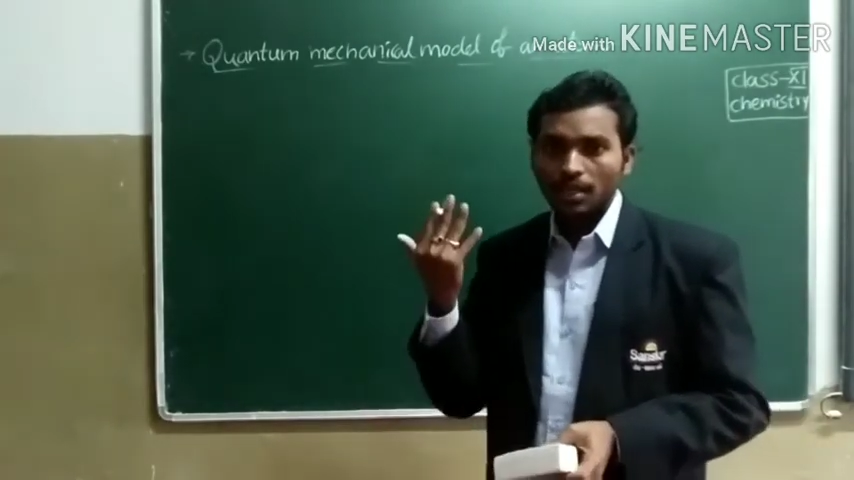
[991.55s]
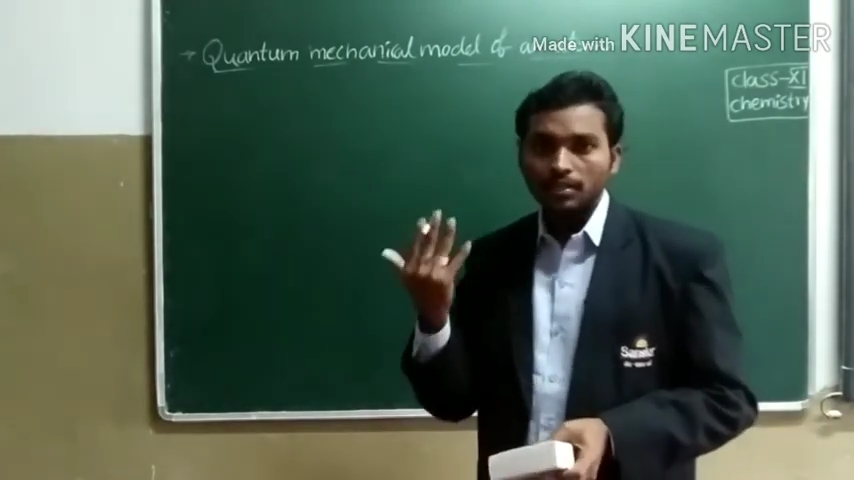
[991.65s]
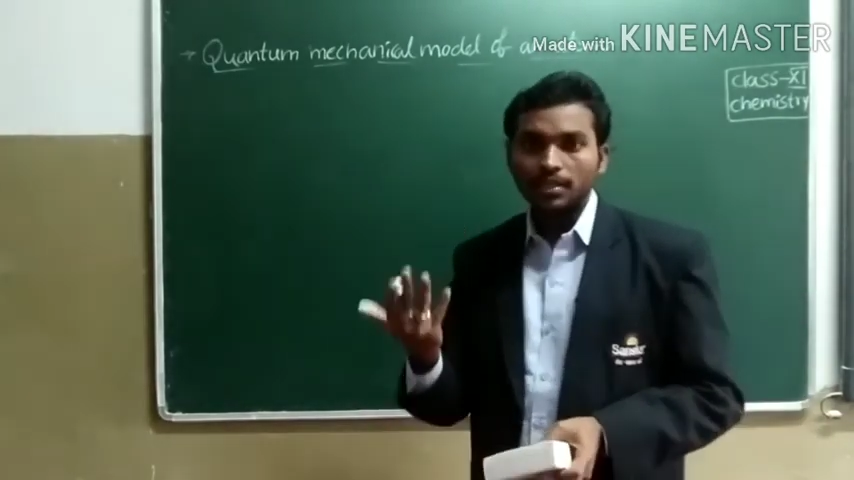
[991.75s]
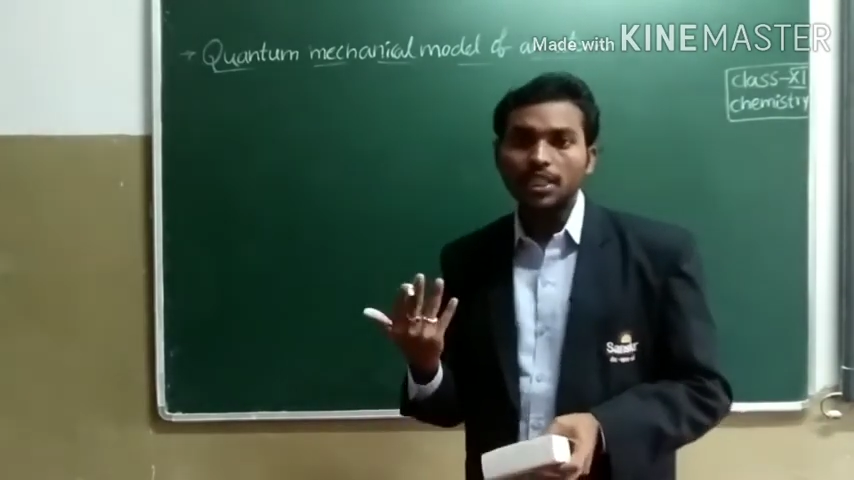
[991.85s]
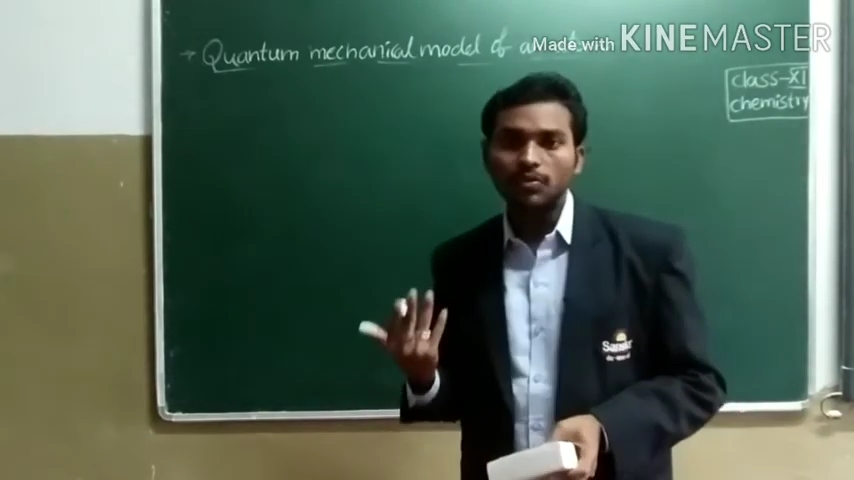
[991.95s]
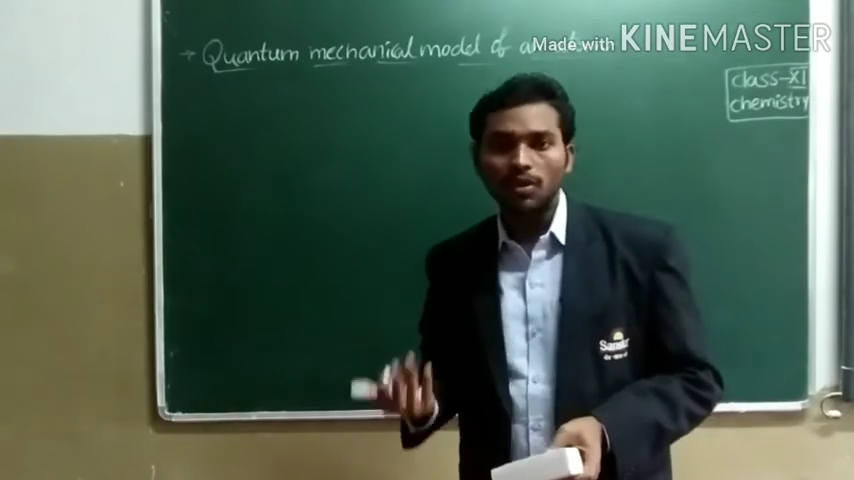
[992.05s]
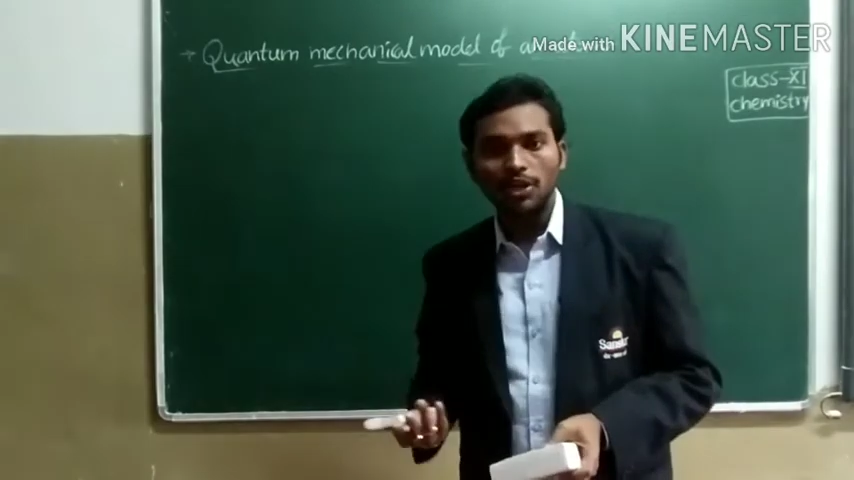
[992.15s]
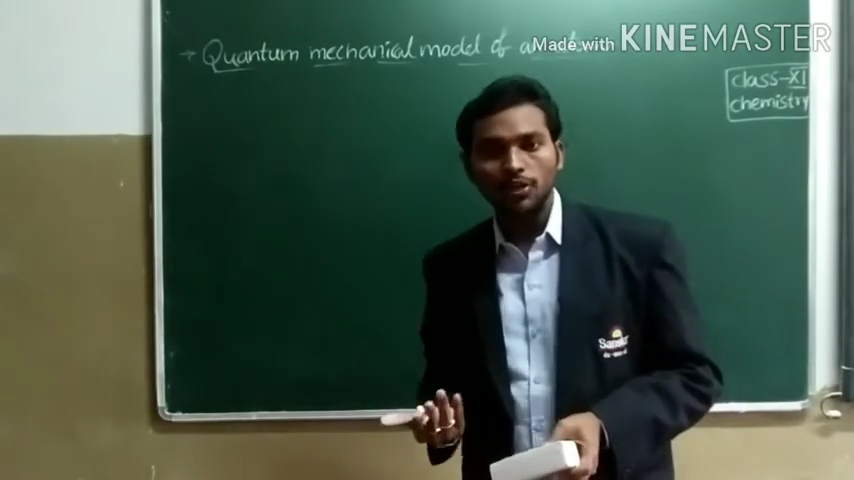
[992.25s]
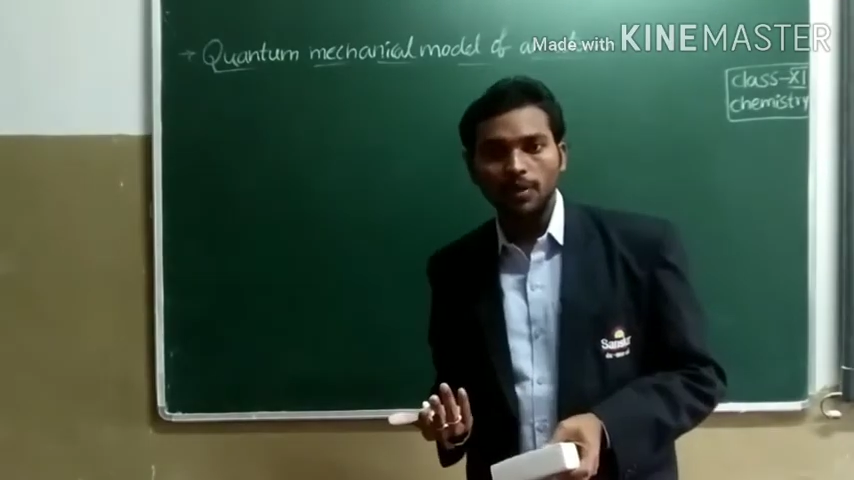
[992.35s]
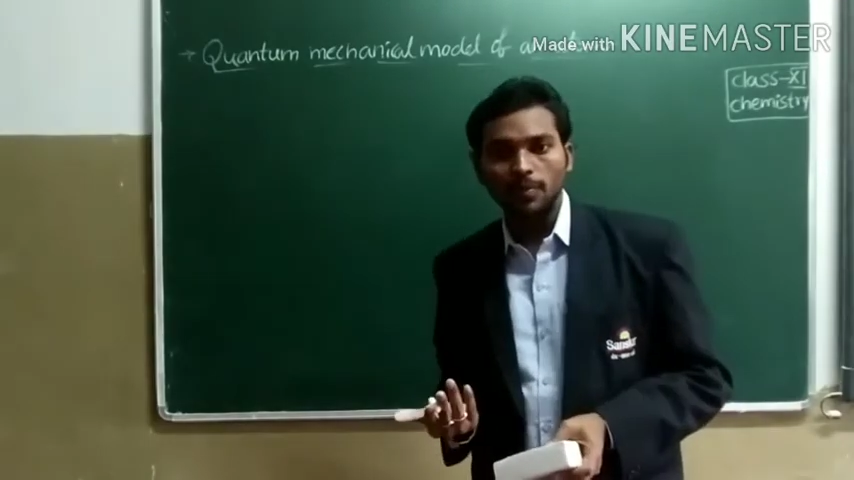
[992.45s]
3
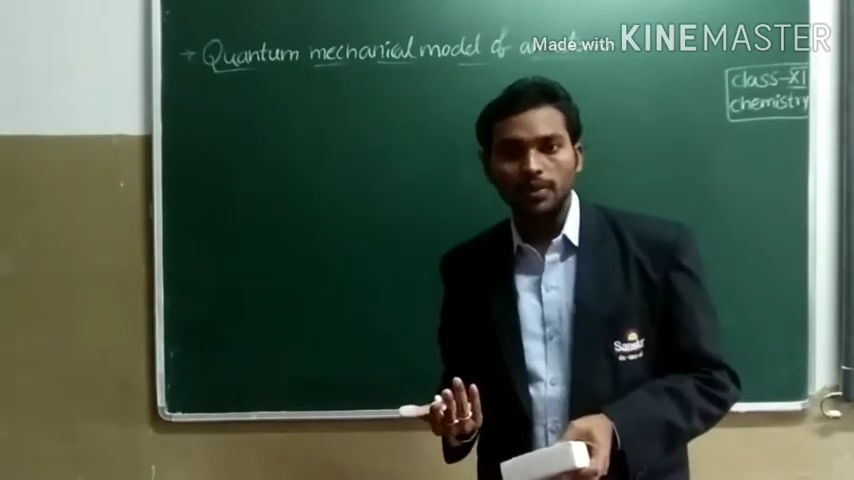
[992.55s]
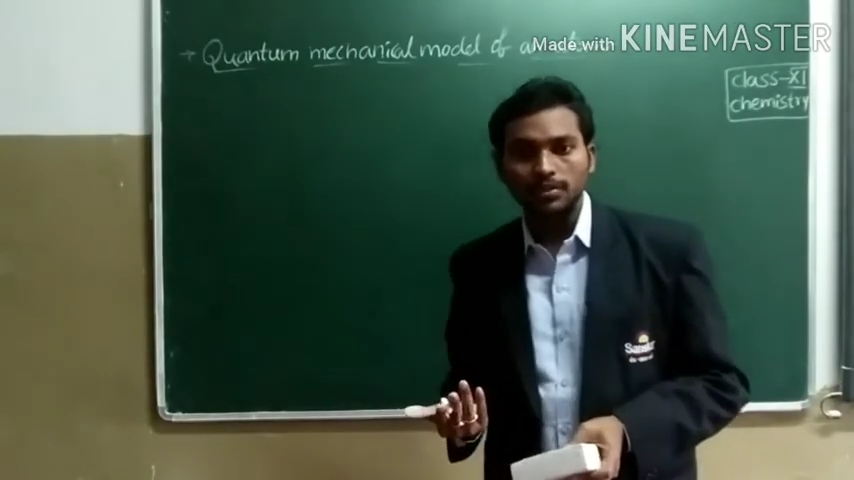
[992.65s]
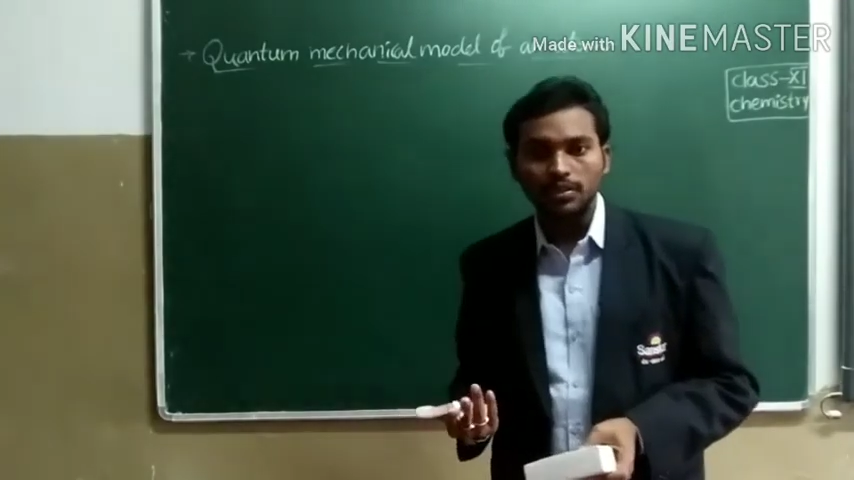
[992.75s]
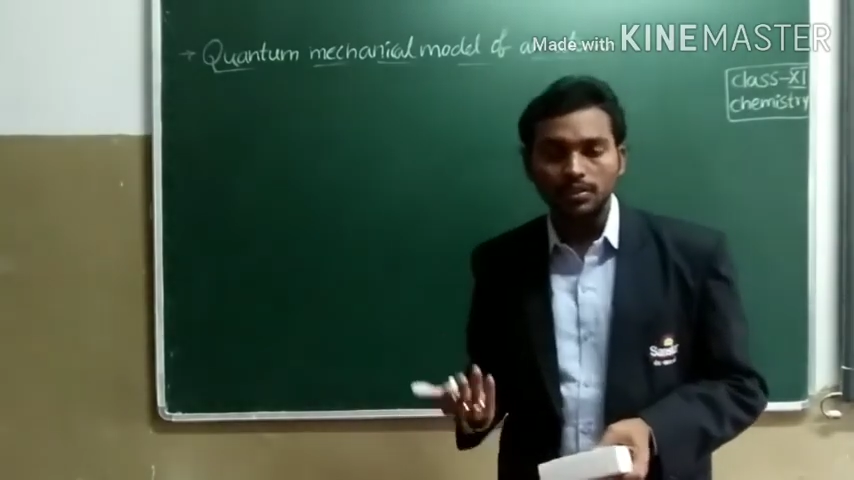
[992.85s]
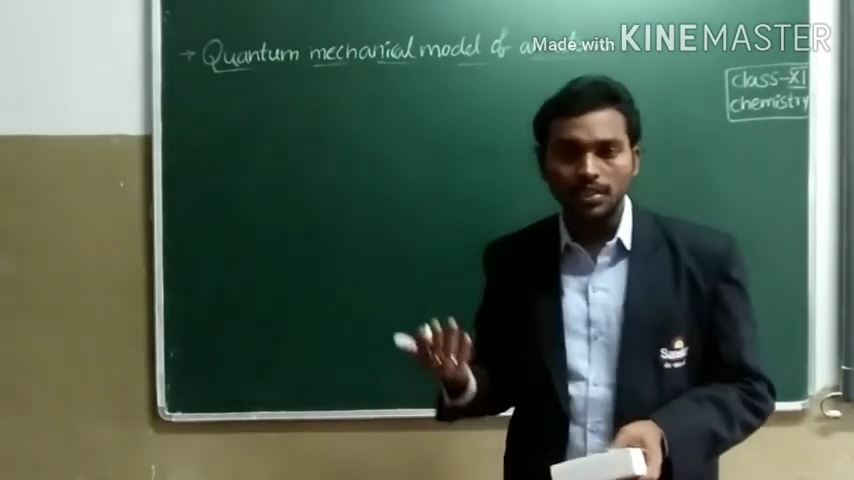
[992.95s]
quantum numbers.